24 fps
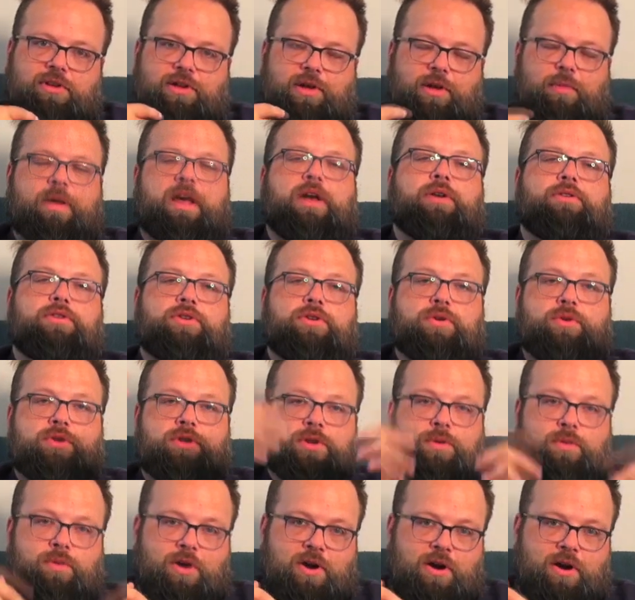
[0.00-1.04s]
about who
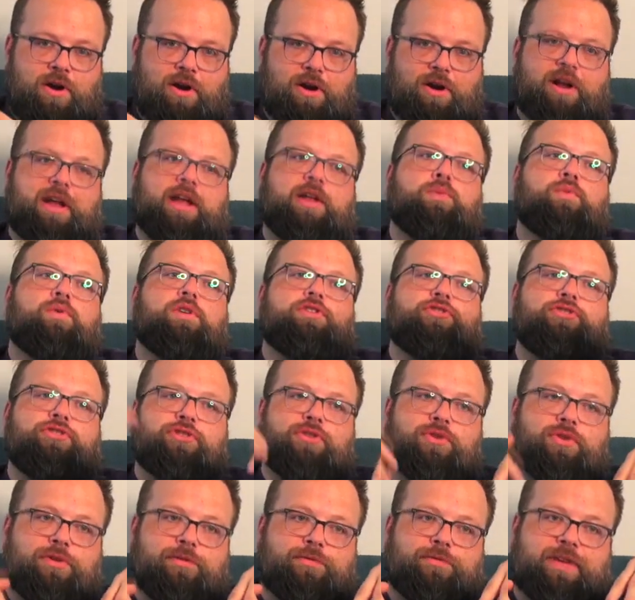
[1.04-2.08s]
you are and what you're
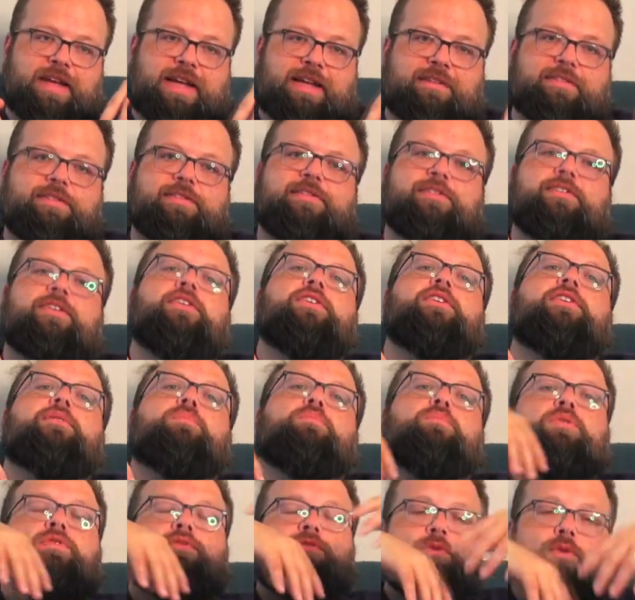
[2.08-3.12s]
going to face
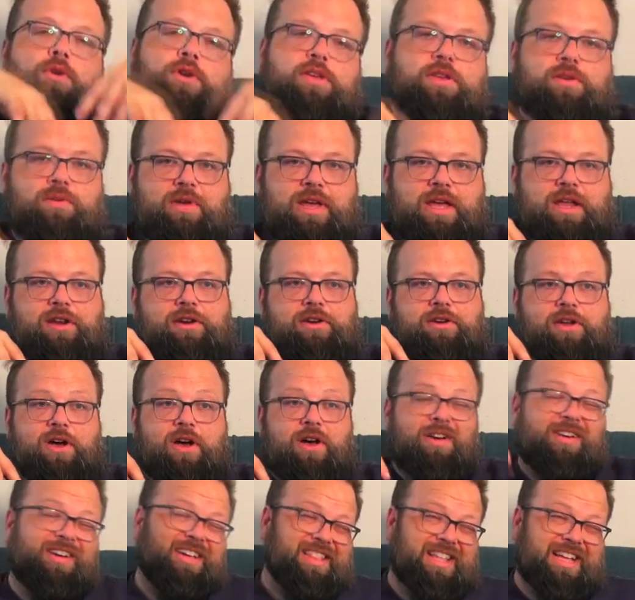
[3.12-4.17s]
before you get a
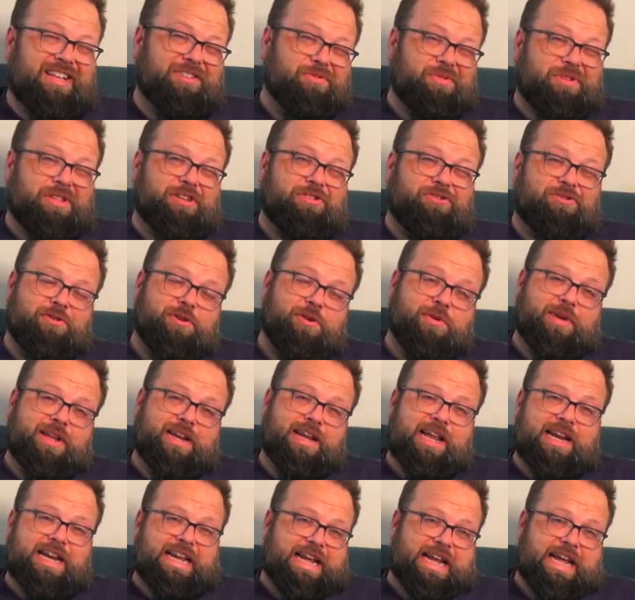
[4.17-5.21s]
dog. And that's really true at
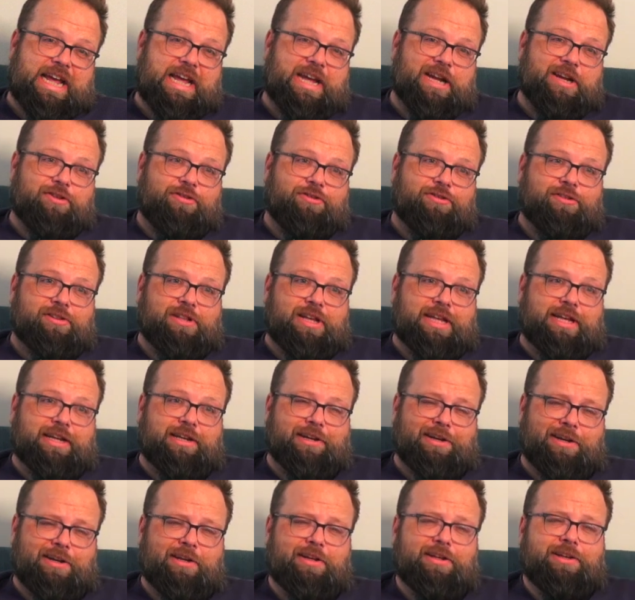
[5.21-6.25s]
any age.
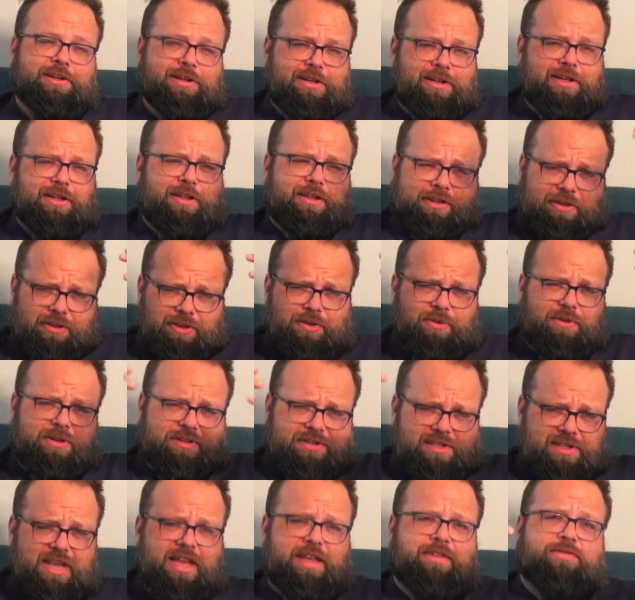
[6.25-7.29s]
Like, you can
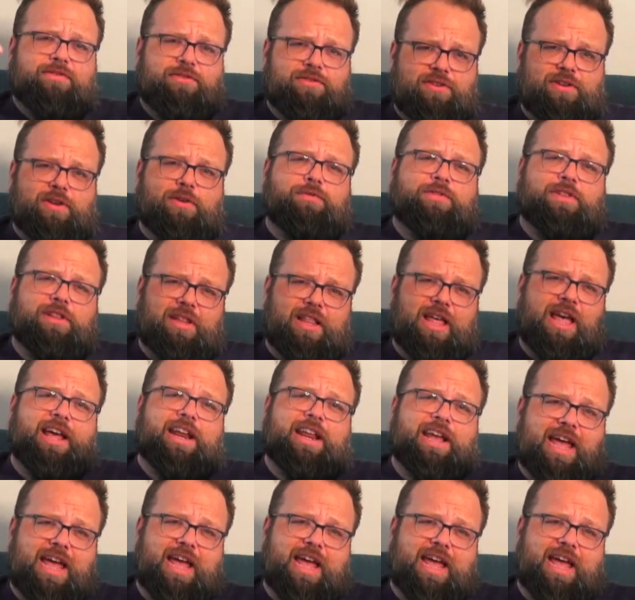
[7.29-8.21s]
save yourself a lot of